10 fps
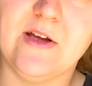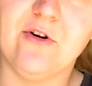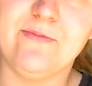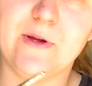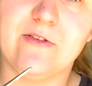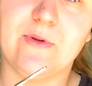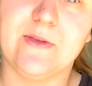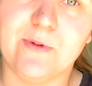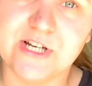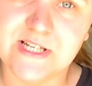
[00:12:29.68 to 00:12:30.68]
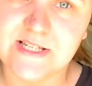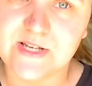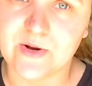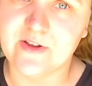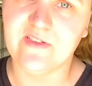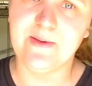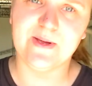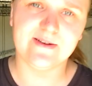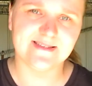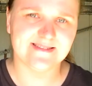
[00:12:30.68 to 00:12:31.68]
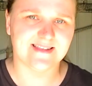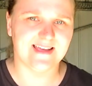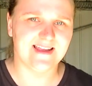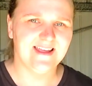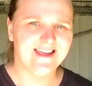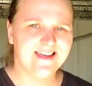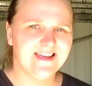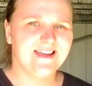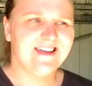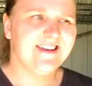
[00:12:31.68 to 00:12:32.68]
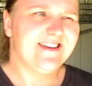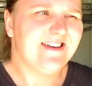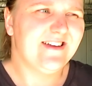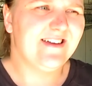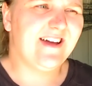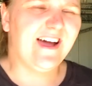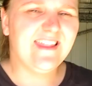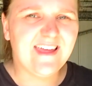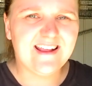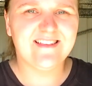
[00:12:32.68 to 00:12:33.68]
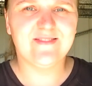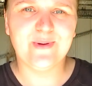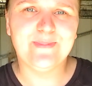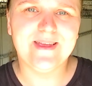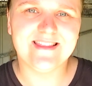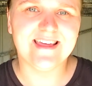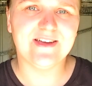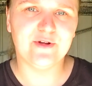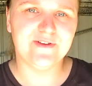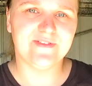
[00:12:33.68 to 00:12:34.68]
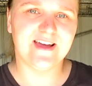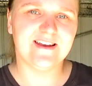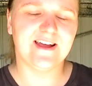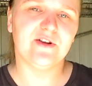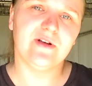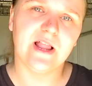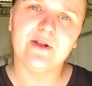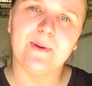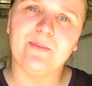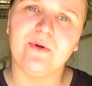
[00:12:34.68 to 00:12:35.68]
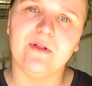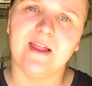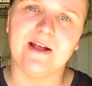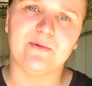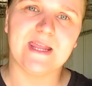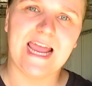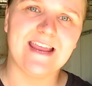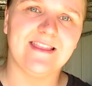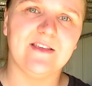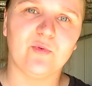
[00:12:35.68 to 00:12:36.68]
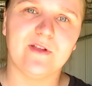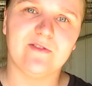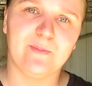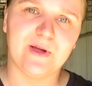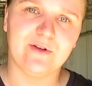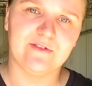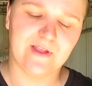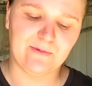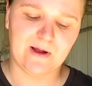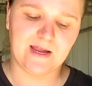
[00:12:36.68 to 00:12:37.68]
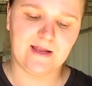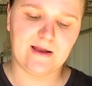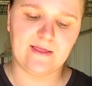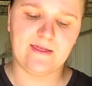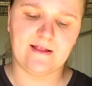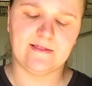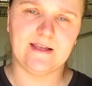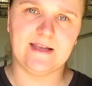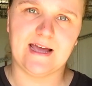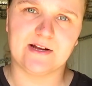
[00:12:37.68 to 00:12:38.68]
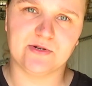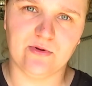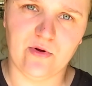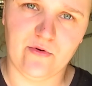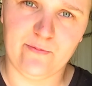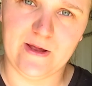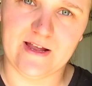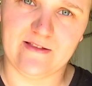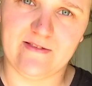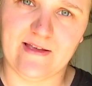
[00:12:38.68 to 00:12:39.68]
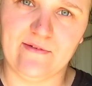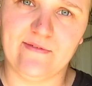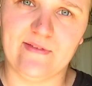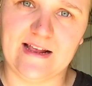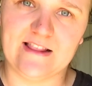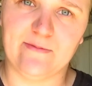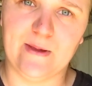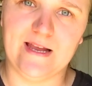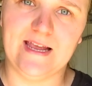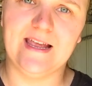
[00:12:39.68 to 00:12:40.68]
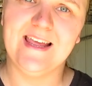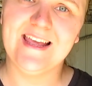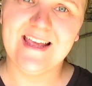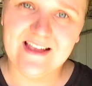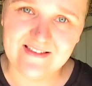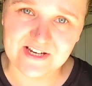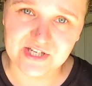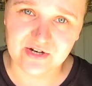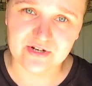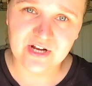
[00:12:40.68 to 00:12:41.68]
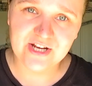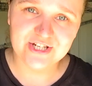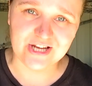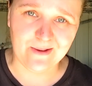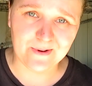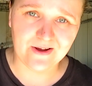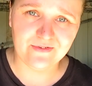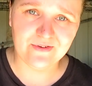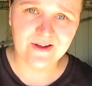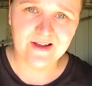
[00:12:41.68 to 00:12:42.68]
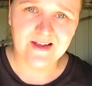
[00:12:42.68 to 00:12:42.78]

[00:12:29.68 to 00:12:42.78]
hoof picks with the brushes, honestly, because like I like sweeping their hooves out. I know a lot of people like really hate these ones because they reckon that the actual hoof pick itself, like this bit here, is actually not sharp enough.